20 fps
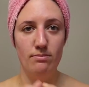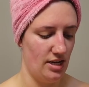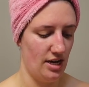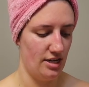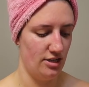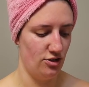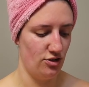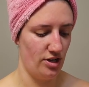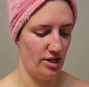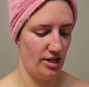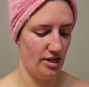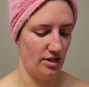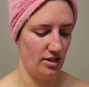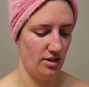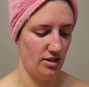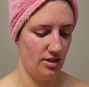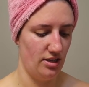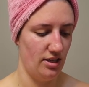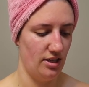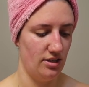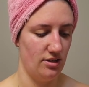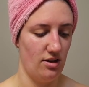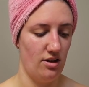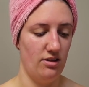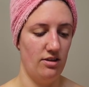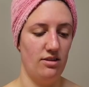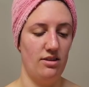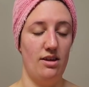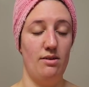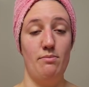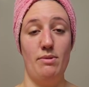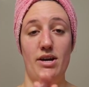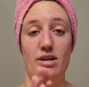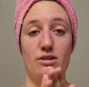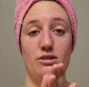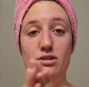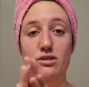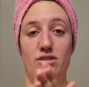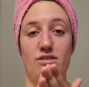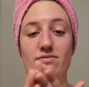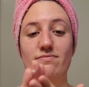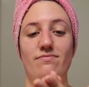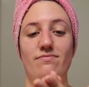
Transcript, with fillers: It's hydrating, and that's all that matters.